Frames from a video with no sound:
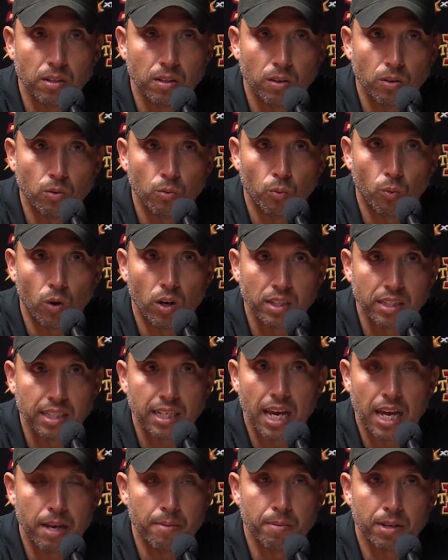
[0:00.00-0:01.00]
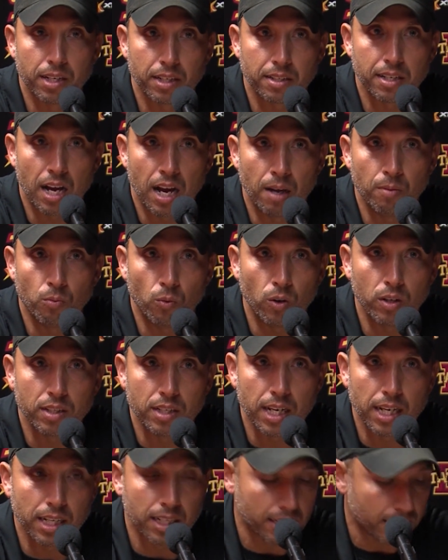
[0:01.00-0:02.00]
know, one game at a time, one
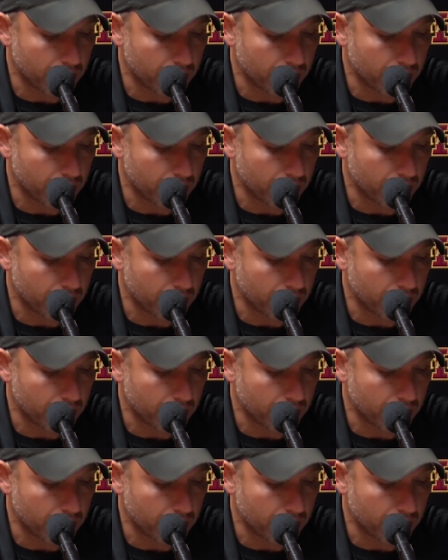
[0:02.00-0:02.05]
day at a